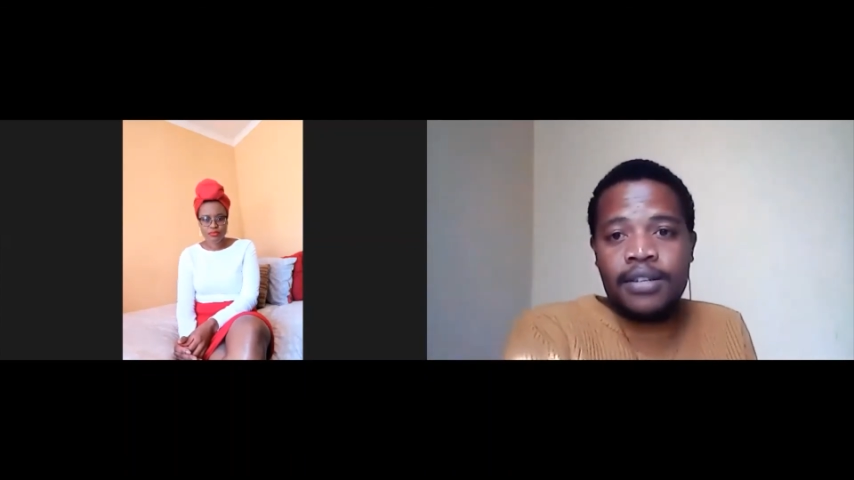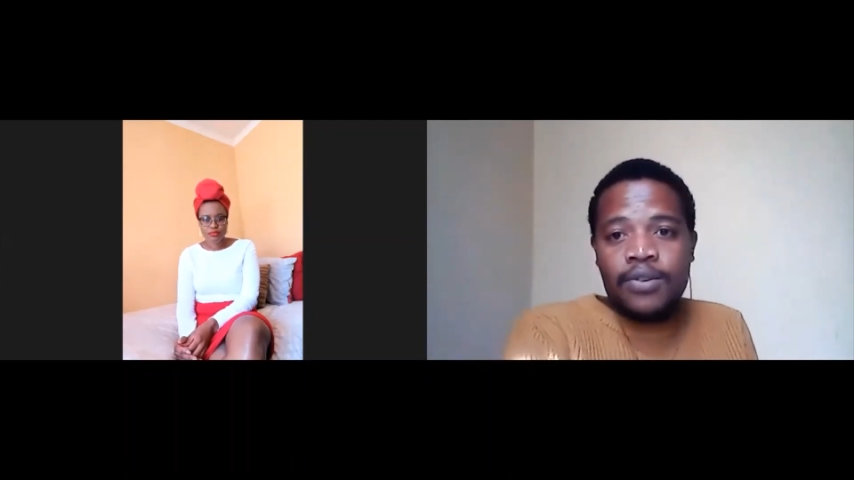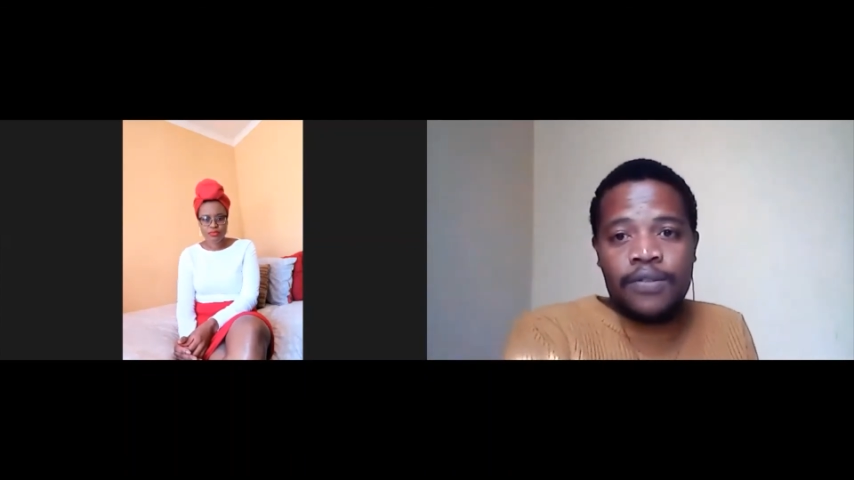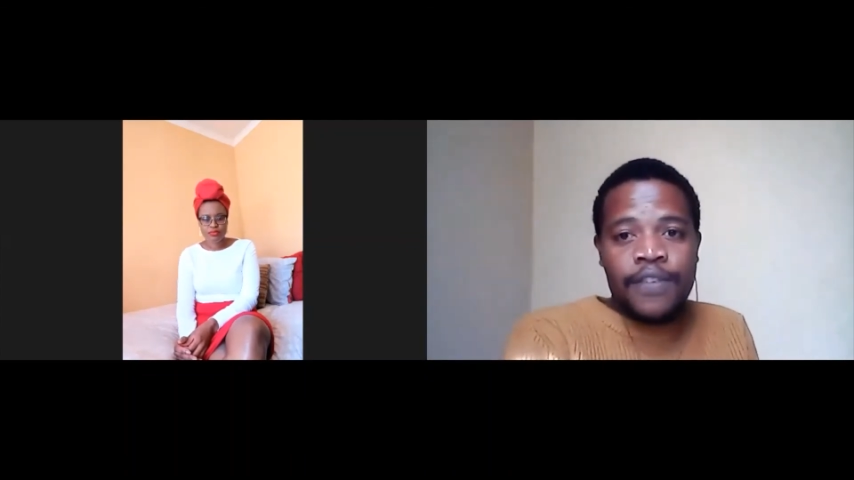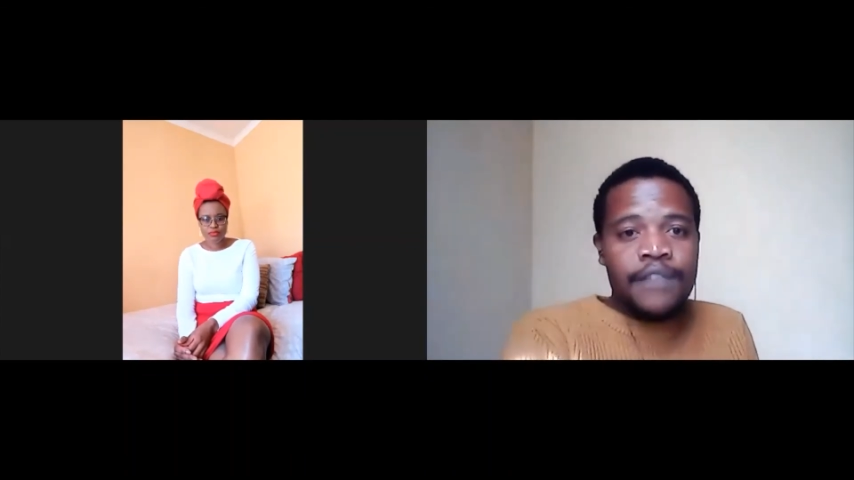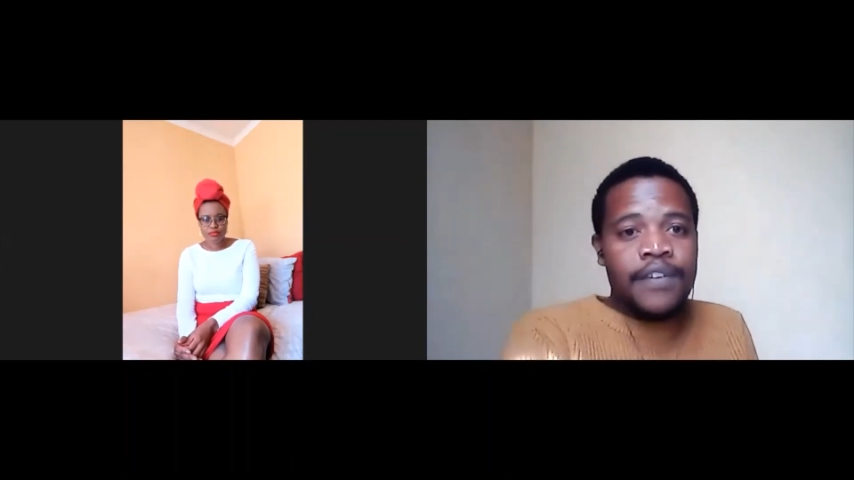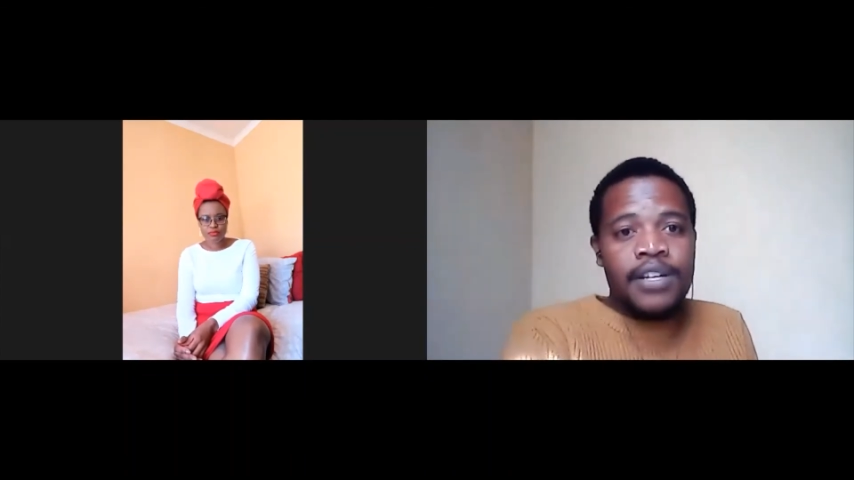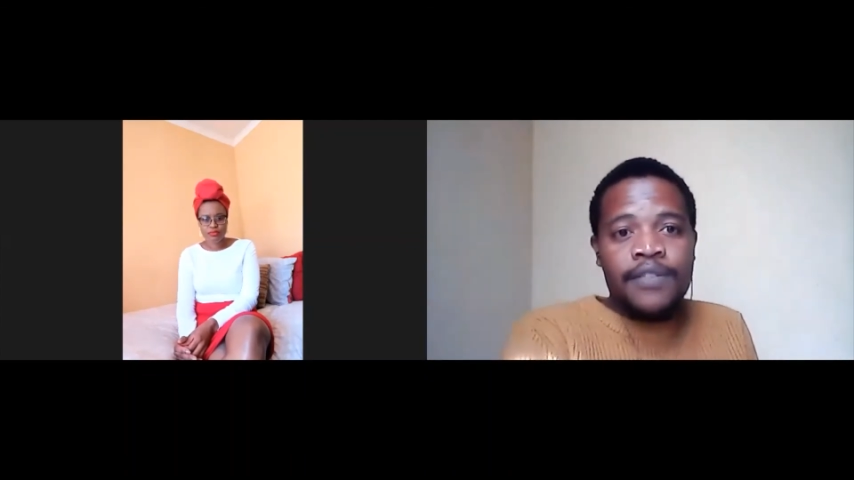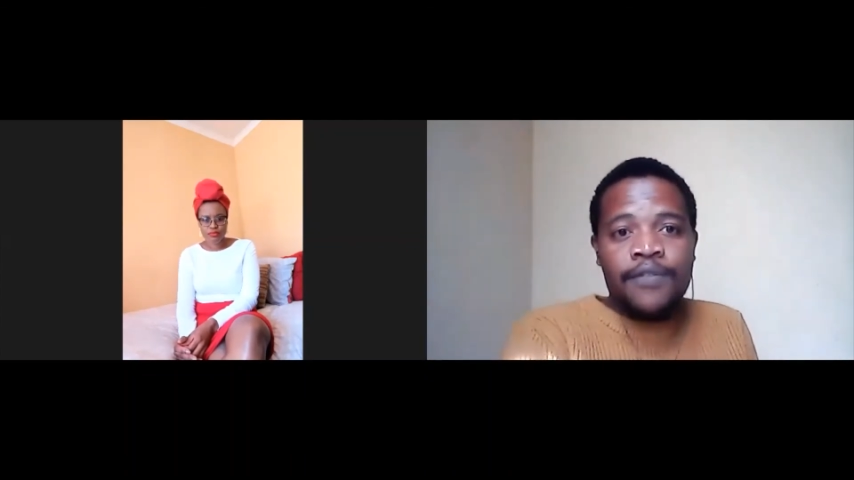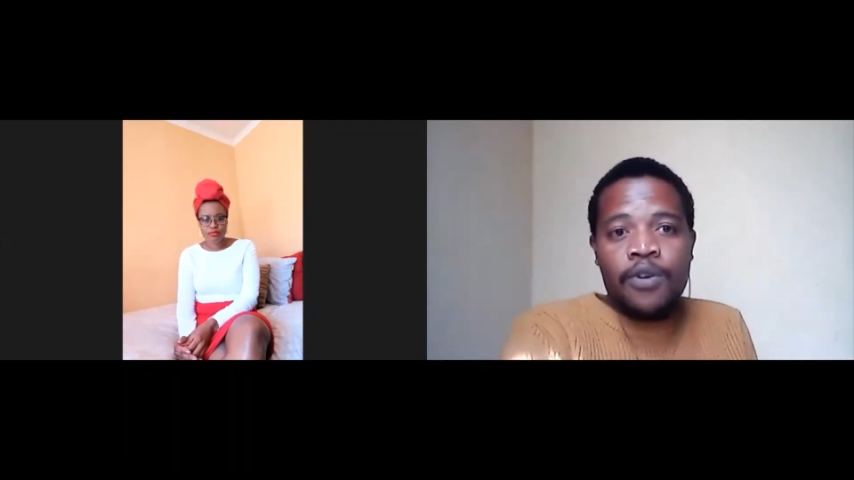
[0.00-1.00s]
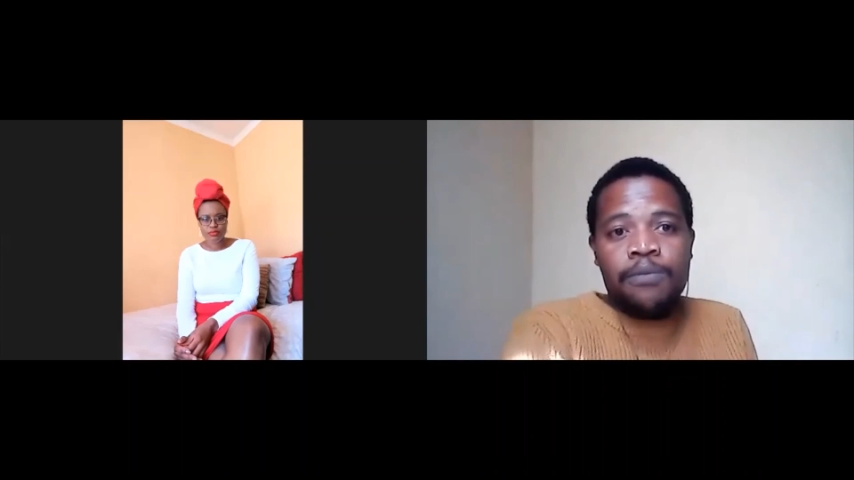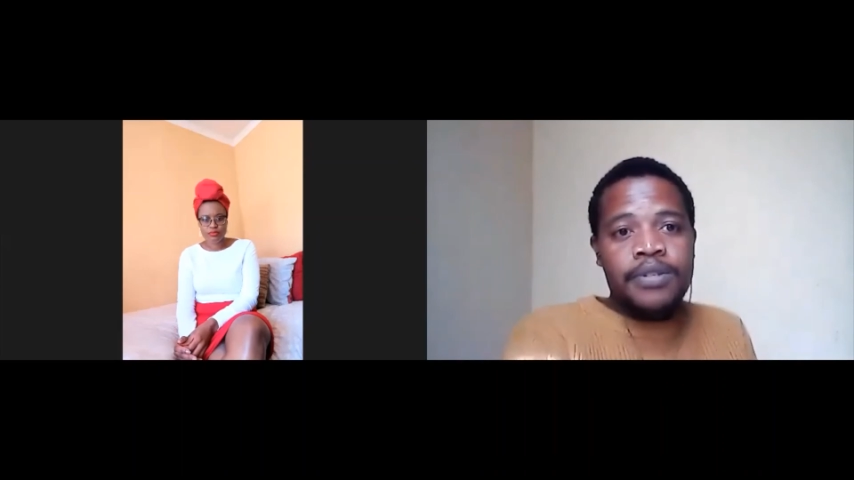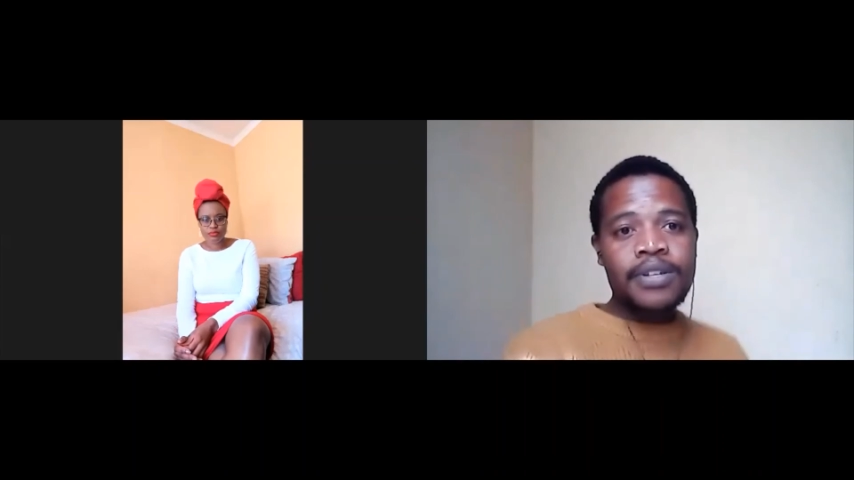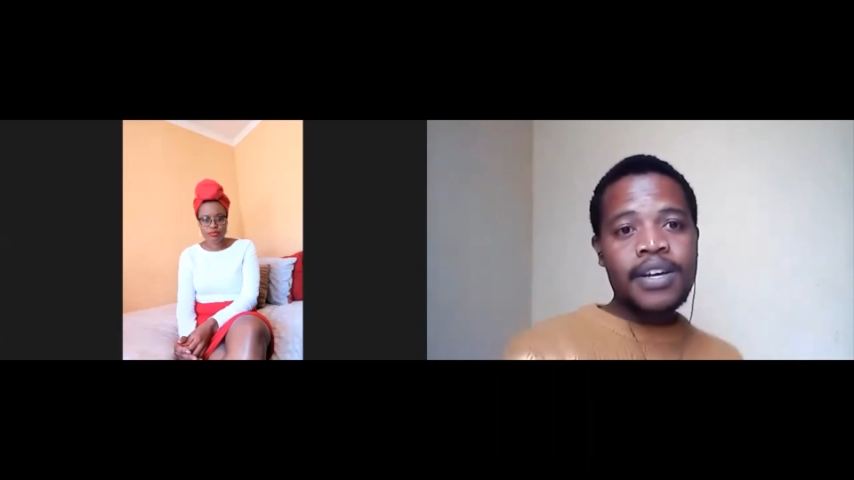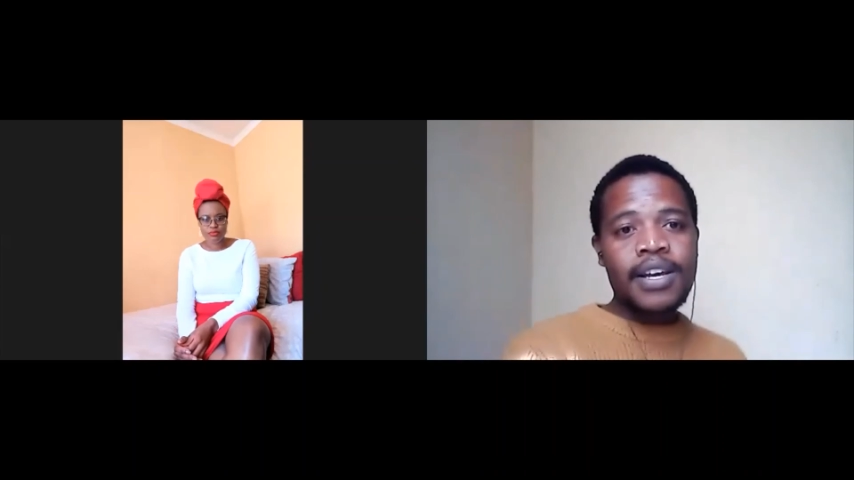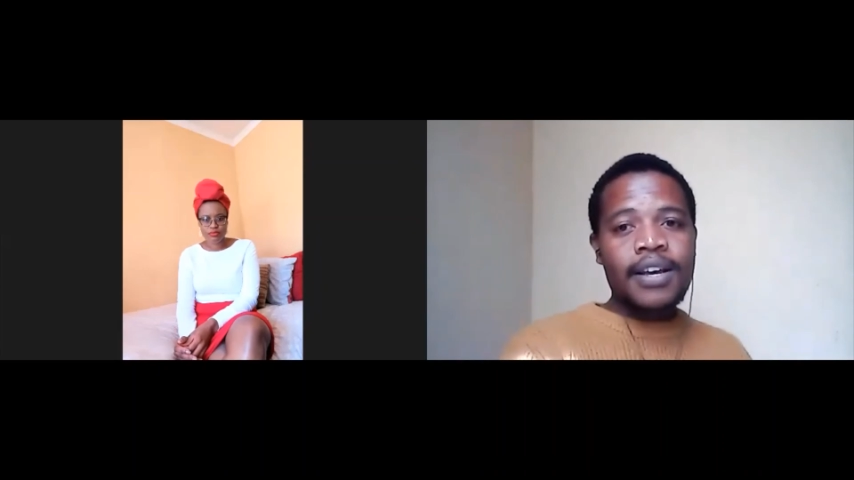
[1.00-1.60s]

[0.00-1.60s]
you know, 500 Forbes,